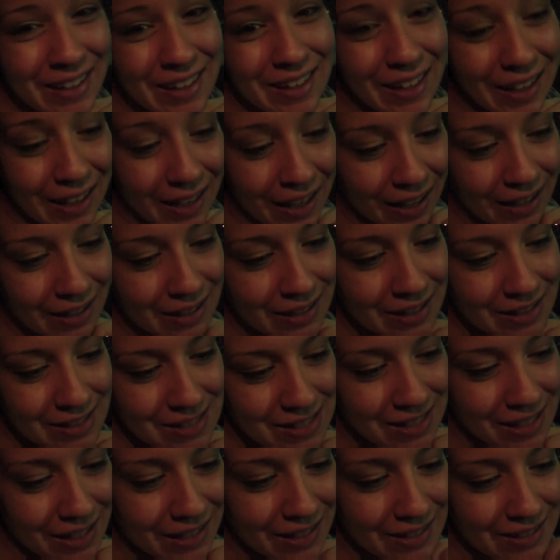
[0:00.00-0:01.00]
And
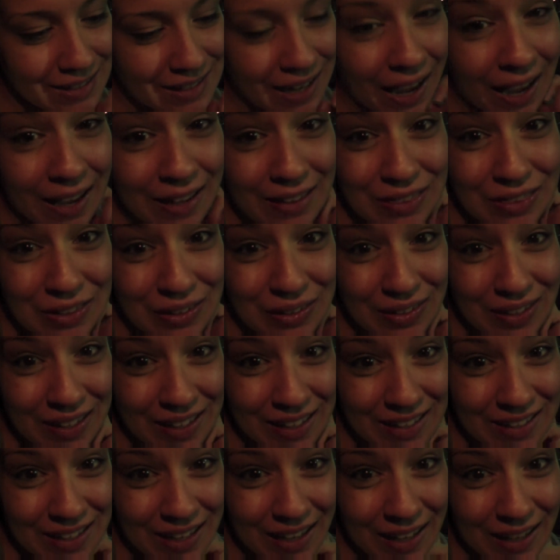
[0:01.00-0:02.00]
it's like 9:30
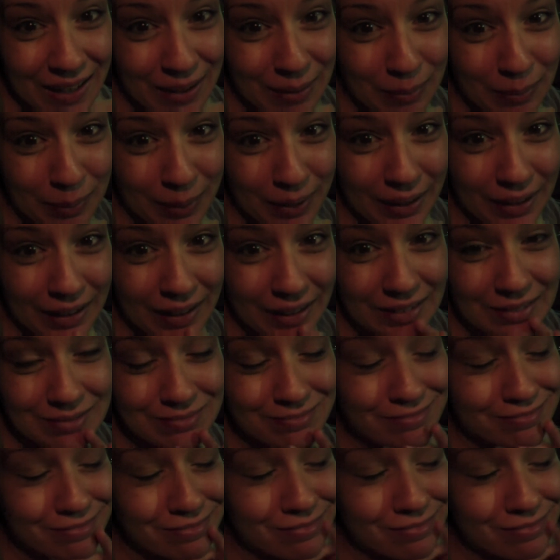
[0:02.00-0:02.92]
at night, but